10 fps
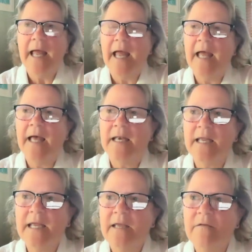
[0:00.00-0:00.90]
and
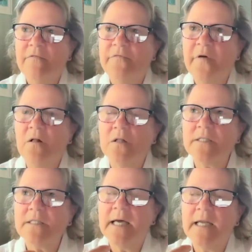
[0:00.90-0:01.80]
he felt
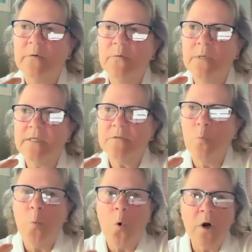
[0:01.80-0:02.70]
that it was
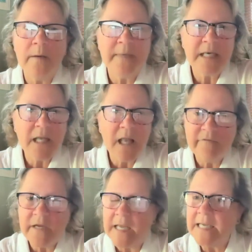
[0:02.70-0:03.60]
warm and
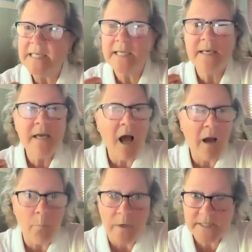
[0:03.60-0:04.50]
loving and he did
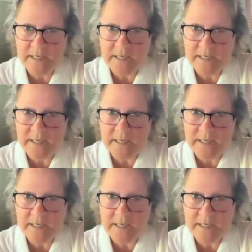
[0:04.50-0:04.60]
not want to